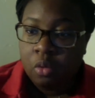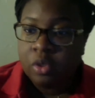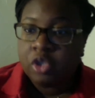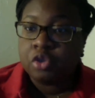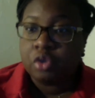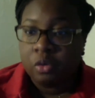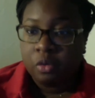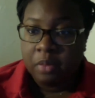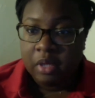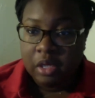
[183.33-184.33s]
which drug
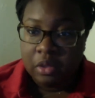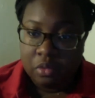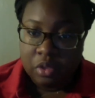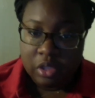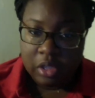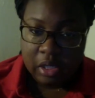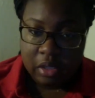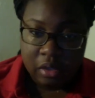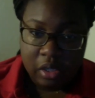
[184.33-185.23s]
would be used in